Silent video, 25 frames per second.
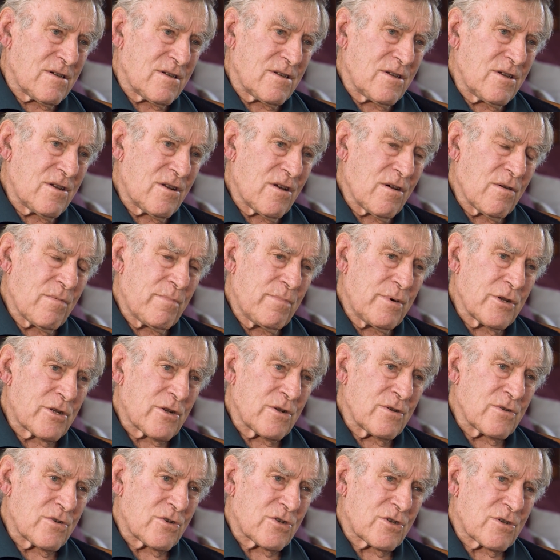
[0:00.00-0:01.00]
you know,
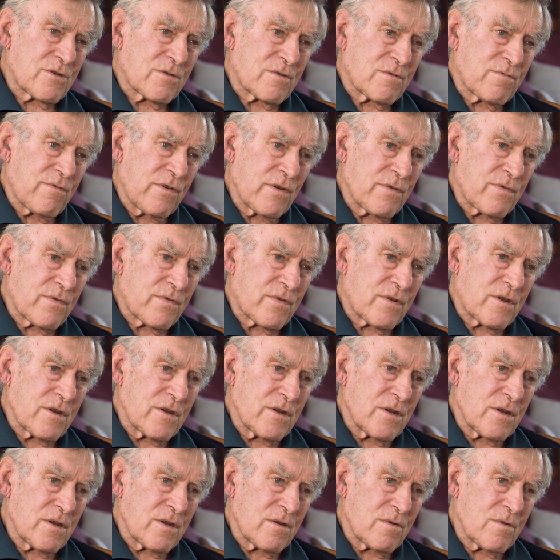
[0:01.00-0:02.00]
Bitten's
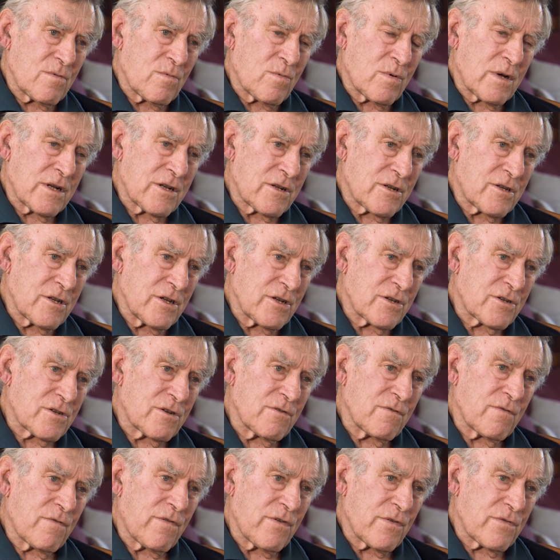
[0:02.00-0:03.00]
fifty one test
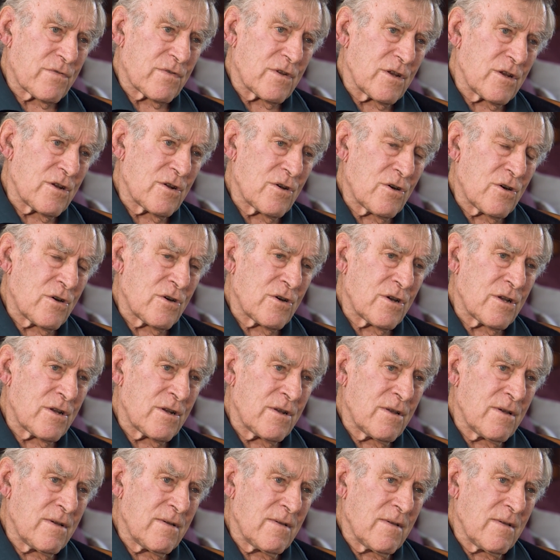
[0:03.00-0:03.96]
in fifty nine,